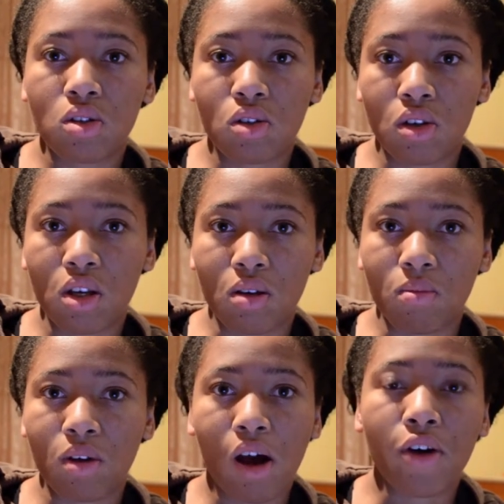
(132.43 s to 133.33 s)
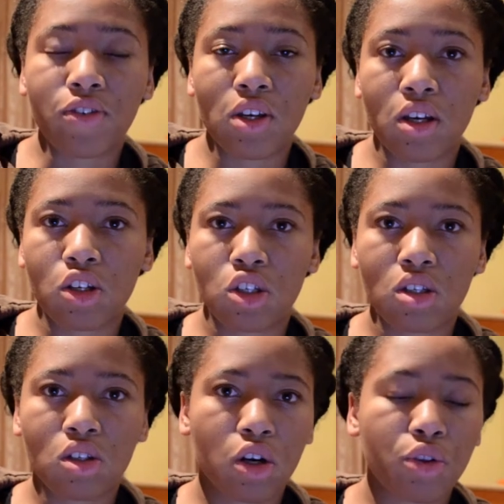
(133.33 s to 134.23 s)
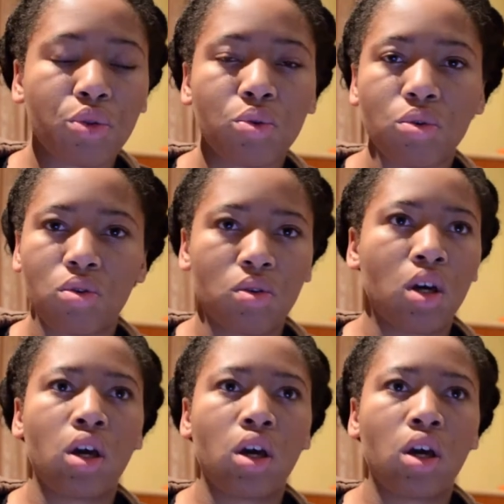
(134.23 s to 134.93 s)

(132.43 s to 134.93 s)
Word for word: to him after she's gone through